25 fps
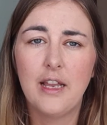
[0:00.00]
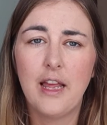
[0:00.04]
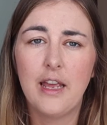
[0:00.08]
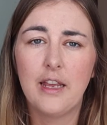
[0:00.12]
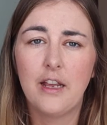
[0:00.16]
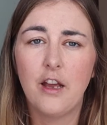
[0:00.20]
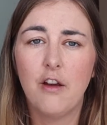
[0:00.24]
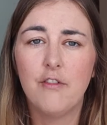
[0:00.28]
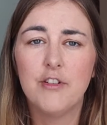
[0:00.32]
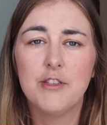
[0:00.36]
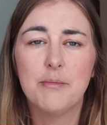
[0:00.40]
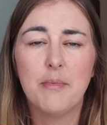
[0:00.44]

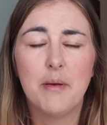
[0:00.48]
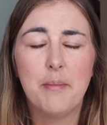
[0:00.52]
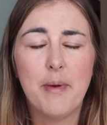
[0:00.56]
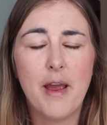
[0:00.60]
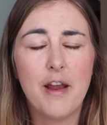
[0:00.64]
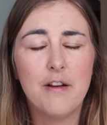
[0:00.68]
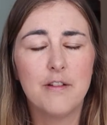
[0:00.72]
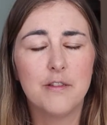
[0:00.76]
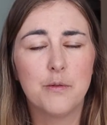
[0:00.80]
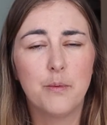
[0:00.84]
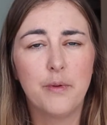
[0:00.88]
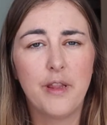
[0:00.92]
like obviously my
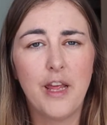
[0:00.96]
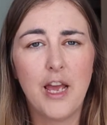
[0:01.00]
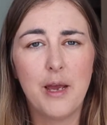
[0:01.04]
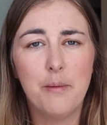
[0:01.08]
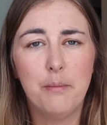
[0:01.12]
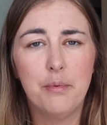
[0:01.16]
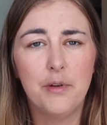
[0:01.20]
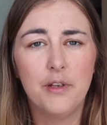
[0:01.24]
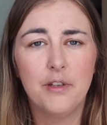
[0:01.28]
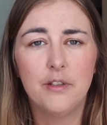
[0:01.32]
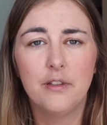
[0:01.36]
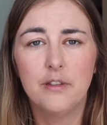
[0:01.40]
parents were
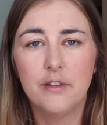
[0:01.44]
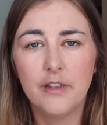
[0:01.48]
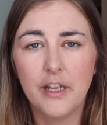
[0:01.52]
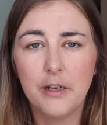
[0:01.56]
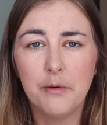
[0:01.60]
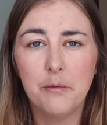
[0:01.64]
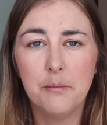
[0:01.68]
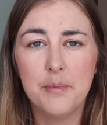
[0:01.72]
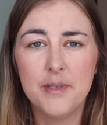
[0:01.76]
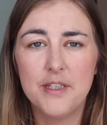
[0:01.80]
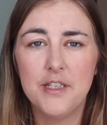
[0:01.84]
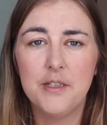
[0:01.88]
there but
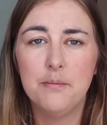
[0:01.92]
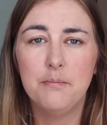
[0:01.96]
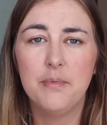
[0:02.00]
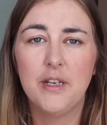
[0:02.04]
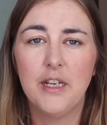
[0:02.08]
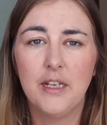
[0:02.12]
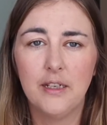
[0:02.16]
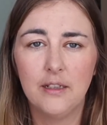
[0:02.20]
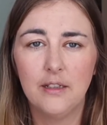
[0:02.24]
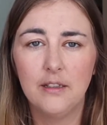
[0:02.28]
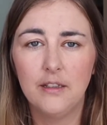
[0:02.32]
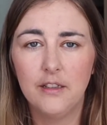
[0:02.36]
they were busy
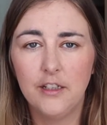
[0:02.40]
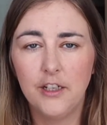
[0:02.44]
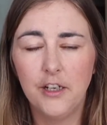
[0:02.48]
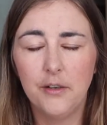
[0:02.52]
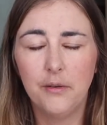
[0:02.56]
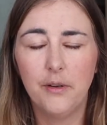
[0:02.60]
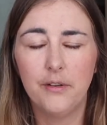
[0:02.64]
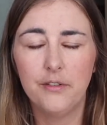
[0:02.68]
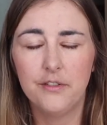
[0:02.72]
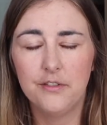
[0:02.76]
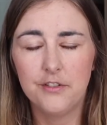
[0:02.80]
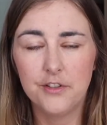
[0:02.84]
being, you
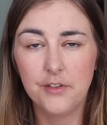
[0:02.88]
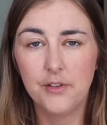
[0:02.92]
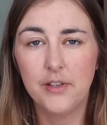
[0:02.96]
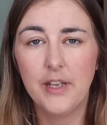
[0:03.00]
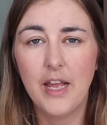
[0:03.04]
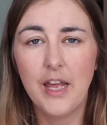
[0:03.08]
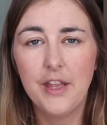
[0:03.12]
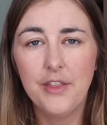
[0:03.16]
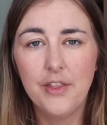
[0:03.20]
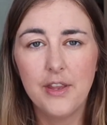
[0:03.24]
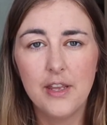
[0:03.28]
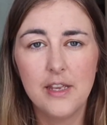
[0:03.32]
know, doing
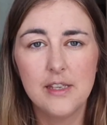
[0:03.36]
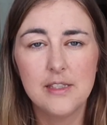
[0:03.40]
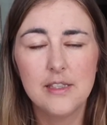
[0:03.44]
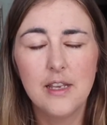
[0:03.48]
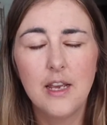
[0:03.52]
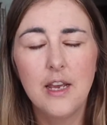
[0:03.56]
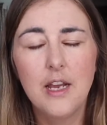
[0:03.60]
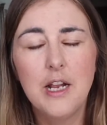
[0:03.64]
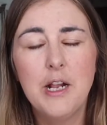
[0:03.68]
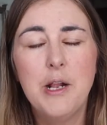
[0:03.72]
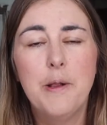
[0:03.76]
their things.